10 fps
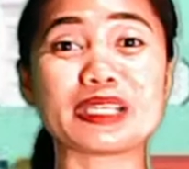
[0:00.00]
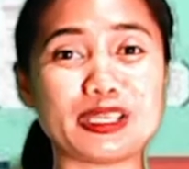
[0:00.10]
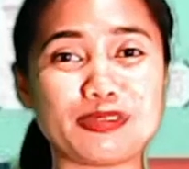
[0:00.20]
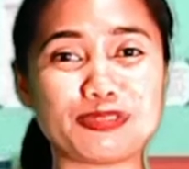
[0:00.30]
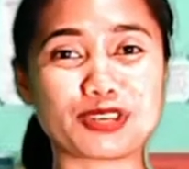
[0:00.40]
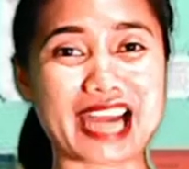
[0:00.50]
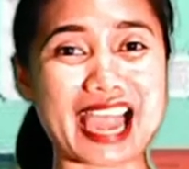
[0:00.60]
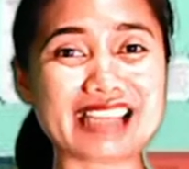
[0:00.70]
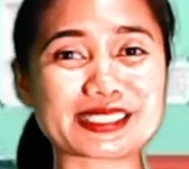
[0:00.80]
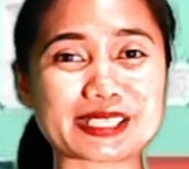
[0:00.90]
If your
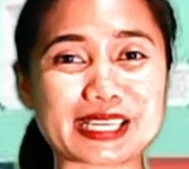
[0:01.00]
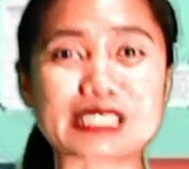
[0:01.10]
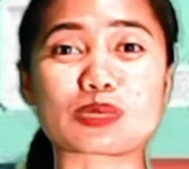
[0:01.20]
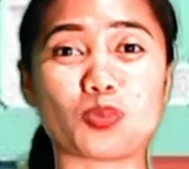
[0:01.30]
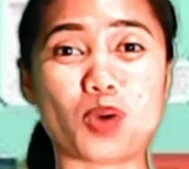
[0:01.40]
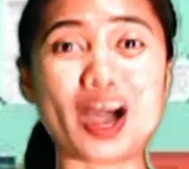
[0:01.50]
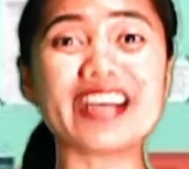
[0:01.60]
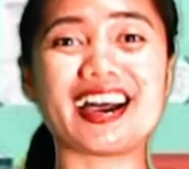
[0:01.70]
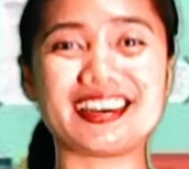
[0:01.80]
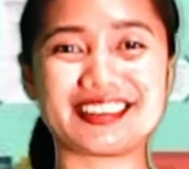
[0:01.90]
answer is
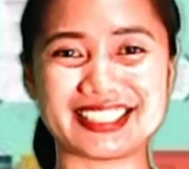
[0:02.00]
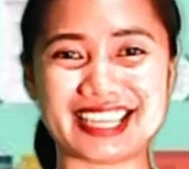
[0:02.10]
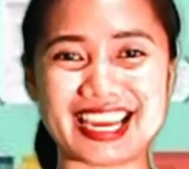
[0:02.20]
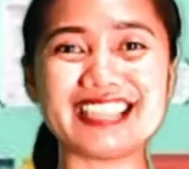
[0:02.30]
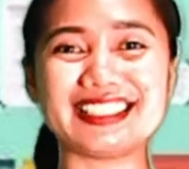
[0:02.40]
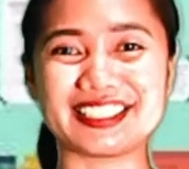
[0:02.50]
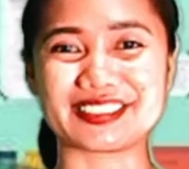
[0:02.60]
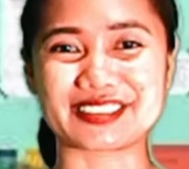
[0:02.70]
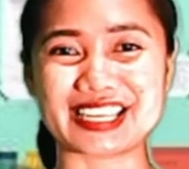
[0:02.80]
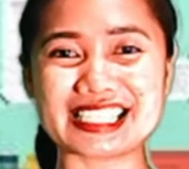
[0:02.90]
180
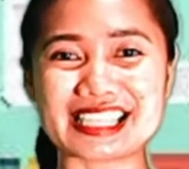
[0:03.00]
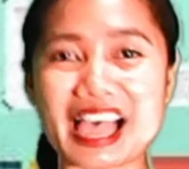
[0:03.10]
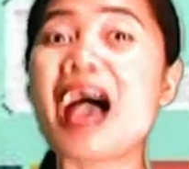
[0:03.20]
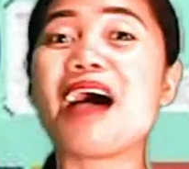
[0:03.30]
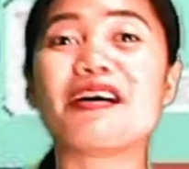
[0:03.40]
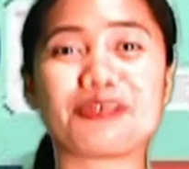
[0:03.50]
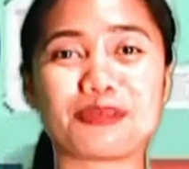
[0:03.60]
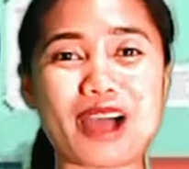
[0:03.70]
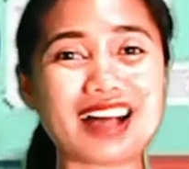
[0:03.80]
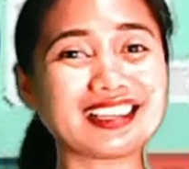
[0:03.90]
degrees,
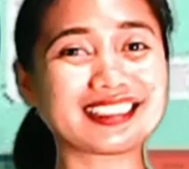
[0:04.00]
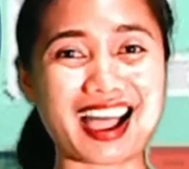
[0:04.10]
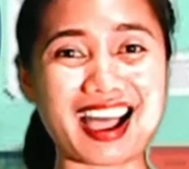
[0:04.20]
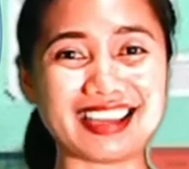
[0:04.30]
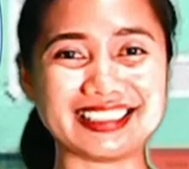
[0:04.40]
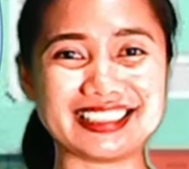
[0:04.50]
well done!